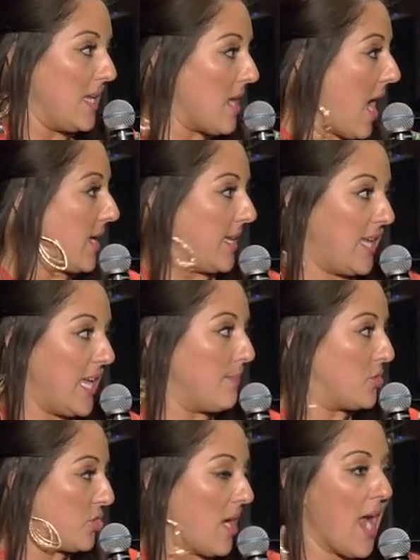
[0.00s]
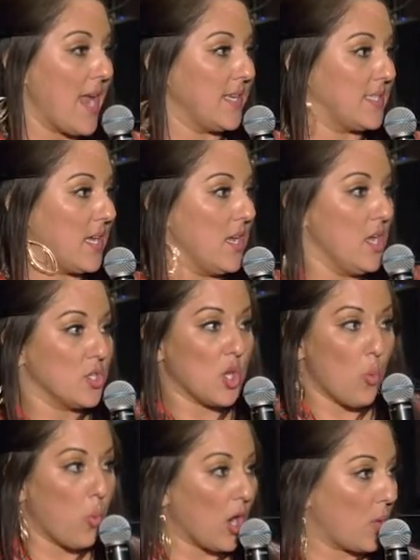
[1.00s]
and not keep trying to,
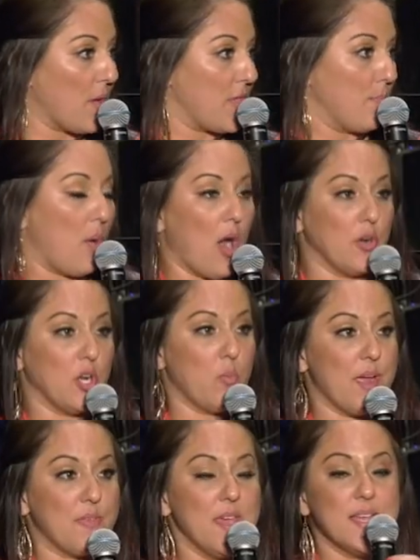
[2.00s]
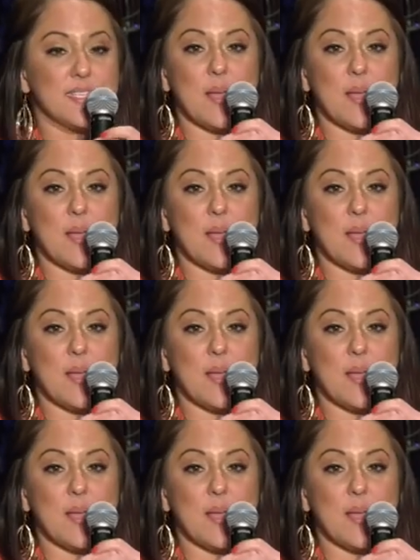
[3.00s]
to work with and partner with